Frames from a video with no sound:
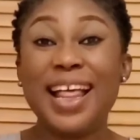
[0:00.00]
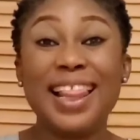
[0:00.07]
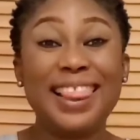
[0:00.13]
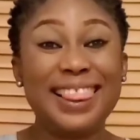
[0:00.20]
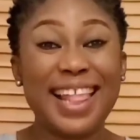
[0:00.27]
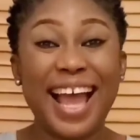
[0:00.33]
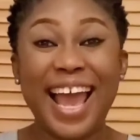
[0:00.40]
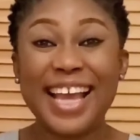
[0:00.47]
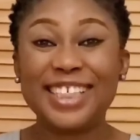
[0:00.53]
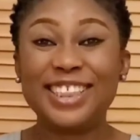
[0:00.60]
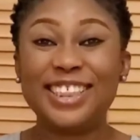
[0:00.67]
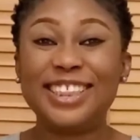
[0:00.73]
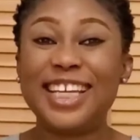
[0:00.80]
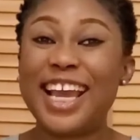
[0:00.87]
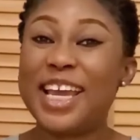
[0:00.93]
Like,
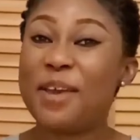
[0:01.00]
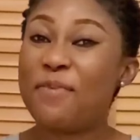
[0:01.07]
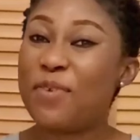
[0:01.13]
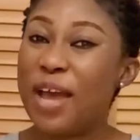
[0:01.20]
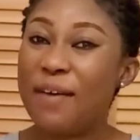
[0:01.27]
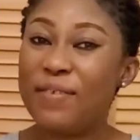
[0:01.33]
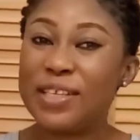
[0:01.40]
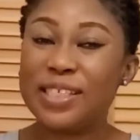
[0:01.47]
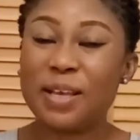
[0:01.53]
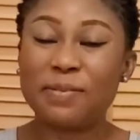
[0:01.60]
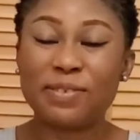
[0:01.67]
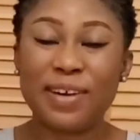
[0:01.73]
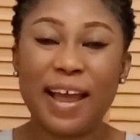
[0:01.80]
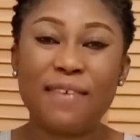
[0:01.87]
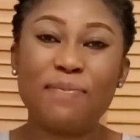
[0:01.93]
share. If you haven't
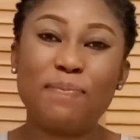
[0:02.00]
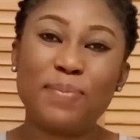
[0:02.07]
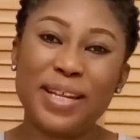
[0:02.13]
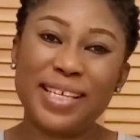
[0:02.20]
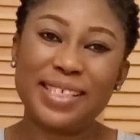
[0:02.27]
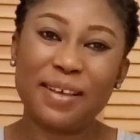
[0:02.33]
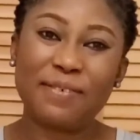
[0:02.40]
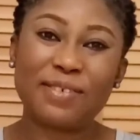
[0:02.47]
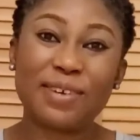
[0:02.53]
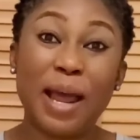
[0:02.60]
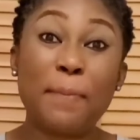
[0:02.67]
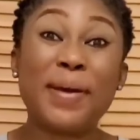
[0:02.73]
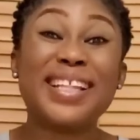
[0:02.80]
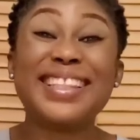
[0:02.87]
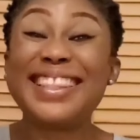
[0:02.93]
subscribed, please
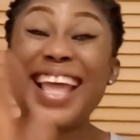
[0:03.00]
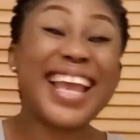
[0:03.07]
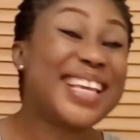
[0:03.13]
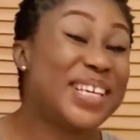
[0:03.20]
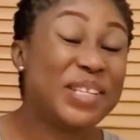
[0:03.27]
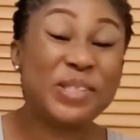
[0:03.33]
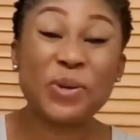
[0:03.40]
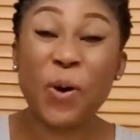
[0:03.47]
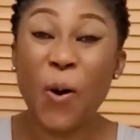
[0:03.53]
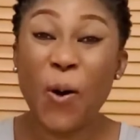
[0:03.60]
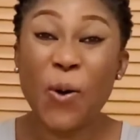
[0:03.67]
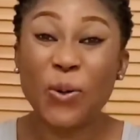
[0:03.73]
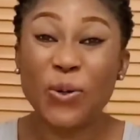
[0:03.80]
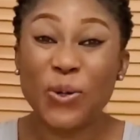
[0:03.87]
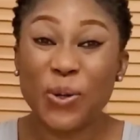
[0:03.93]
subscribe. And thank you to
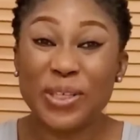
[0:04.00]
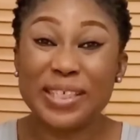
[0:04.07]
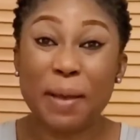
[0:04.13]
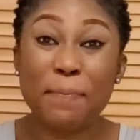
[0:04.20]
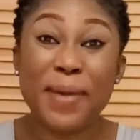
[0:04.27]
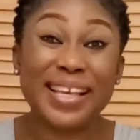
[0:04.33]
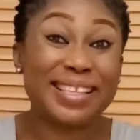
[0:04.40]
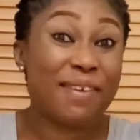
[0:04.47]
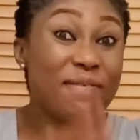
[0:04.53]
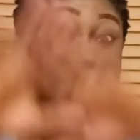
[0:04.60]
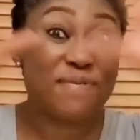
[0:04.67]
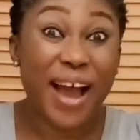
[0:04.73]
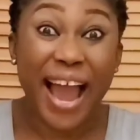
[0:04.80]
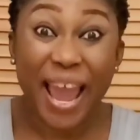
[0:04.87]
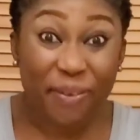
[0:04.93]
all those amazing
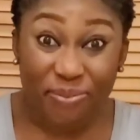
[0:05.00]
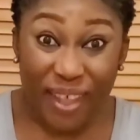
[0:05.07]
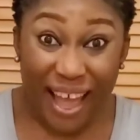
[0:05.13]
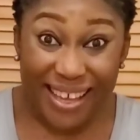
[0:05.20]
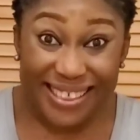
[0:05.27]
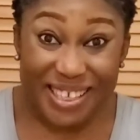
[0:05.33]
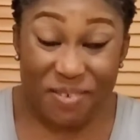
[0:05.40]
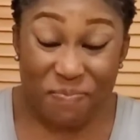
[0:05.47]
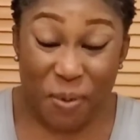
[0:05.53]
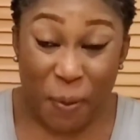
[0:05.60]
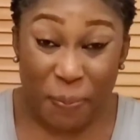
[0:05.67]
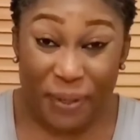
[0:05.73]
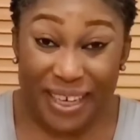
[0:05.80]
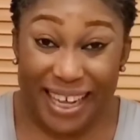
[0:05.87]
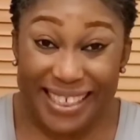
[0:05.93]
5,000
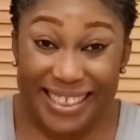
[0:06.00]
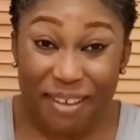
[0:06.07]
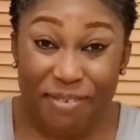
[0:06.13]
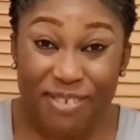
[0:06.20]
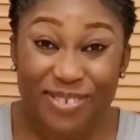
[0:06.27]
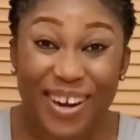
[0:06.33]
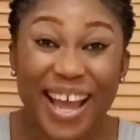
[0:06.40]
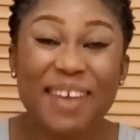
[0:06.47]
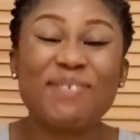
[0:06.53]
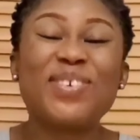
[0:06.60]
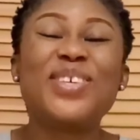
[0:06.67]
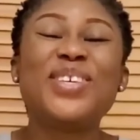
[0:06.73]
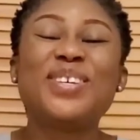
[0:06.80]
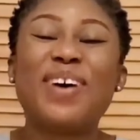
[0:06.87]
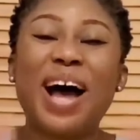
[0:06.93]
people that subscribe.
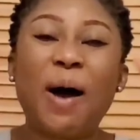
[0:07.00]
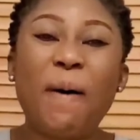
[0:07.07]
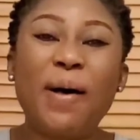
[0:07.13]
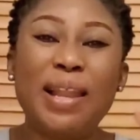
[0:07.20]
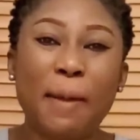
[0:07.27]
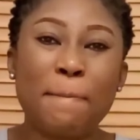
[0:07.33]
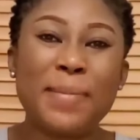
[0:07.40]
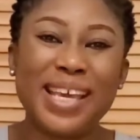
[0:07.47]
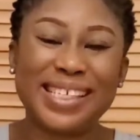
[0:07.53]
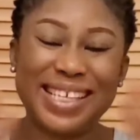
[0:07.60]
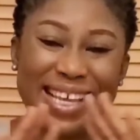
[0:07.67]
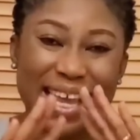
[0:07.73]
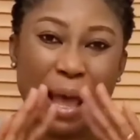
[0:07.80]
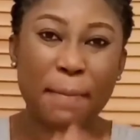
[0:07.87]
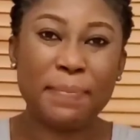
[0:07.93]
You are all
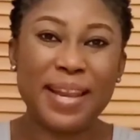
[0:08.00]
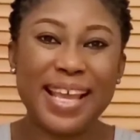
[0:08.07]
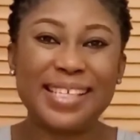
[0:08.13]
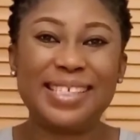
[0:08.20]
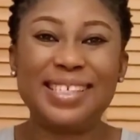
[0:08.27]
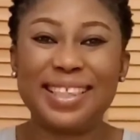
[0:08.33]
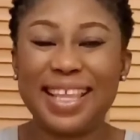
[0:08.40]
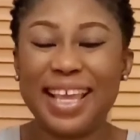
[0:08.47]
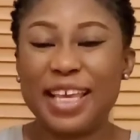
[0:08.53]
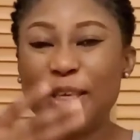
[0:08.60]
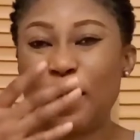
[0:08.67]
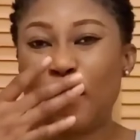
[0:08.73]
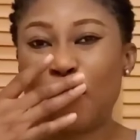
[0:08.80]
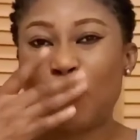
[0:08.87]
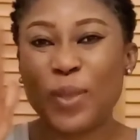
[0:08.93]
amazing. God bless you. Thank
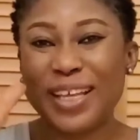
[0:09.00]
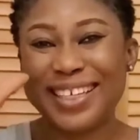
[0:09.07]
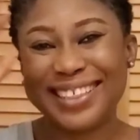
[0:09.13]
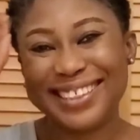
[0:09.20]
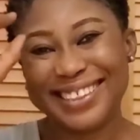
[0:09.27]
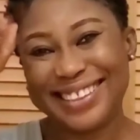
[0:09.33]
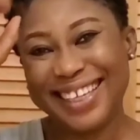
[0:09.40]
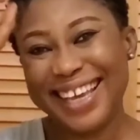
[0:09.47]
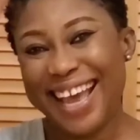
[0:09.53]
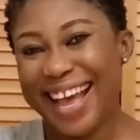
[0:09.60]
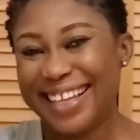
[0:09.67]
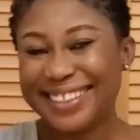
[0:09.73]
you. See ya.